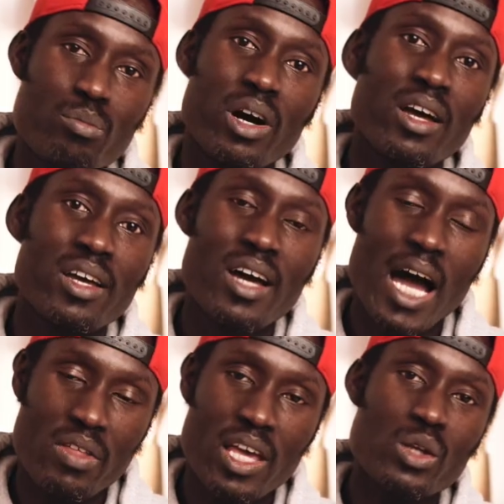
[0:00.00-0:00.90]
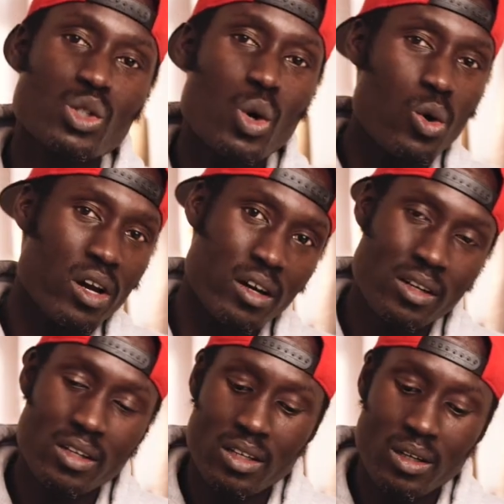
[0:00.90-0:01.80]
but I think it looks cooler
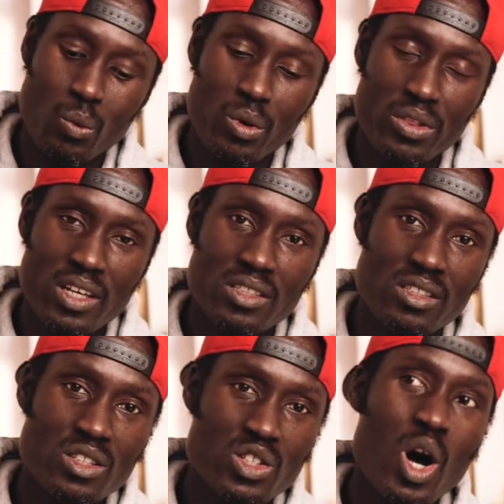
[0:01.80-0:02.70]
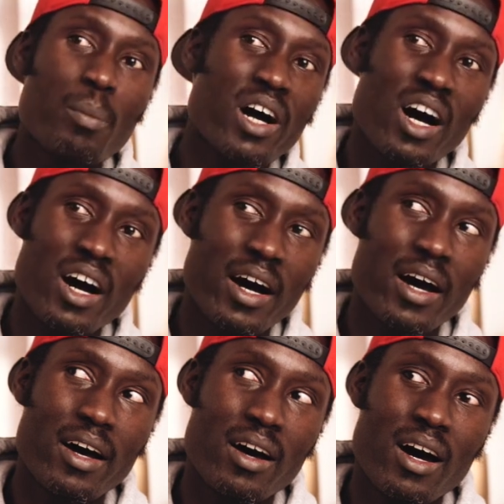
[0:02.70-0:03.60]
with this Top Car
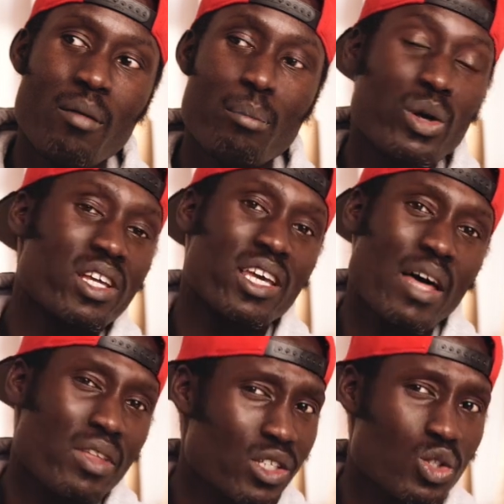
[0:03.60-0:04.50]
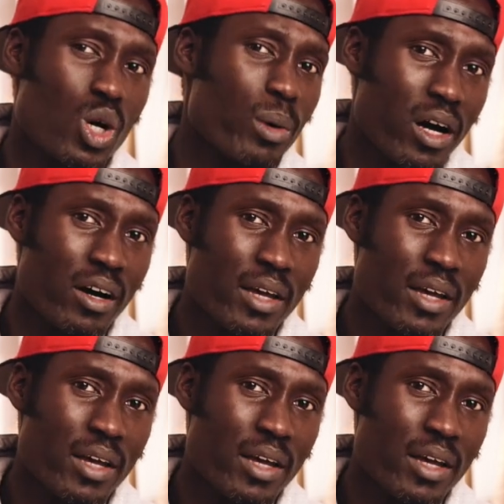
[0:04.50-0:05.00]
body kit. I think it's Top Car.